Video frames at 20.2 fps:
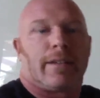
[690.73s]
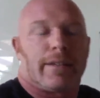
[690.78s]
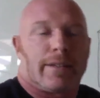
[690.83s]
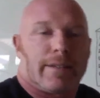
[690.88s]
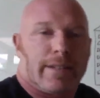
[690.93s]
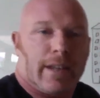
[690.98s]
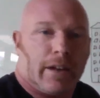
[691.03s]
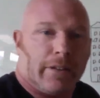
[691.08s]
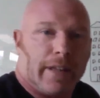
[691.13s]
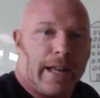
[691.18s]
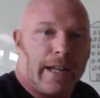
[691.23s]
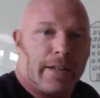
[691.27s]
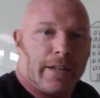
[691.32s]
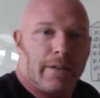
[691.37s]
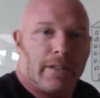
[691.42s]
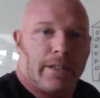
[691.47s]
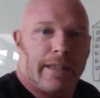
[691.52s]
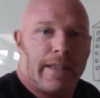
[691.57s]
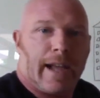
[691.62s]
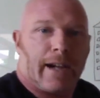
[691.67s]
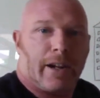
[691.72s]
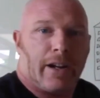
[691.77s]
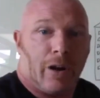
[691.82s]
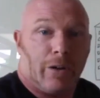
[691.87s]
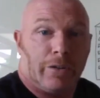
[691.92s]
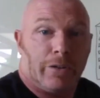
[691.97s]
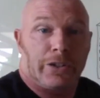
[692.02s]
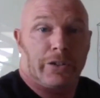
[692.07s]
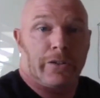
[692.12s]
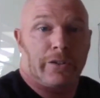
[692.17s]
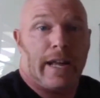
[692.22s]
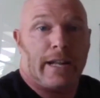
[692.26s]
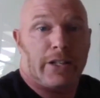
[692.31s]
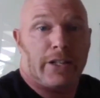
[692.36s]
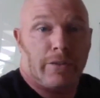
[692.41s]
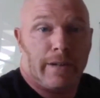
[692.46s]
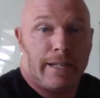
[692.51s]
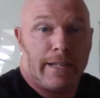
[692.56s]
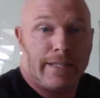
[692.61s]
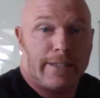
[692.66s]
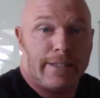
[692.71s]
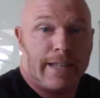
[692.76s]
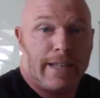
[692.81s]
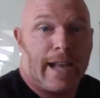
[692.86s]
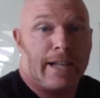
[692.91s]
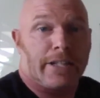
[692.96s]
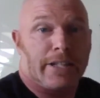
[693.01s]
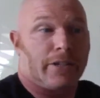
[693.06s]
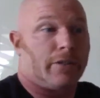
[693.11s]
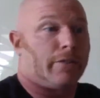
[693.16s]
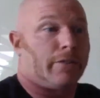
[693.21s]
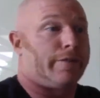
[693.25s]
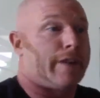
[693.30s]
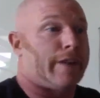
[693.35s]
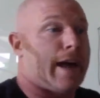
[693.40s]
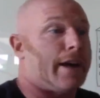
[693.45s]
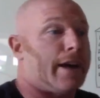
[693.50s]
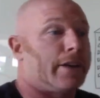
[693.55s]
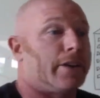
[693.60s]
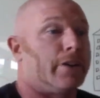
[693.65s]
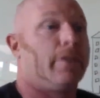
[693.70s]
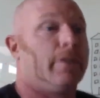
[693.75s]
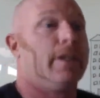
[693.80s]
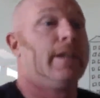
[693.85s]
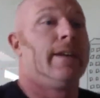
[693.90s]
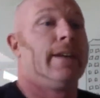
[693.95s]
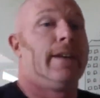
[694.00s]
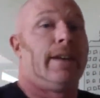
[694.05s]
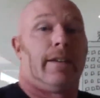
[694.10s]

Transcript: to sell that culture, that transactional value,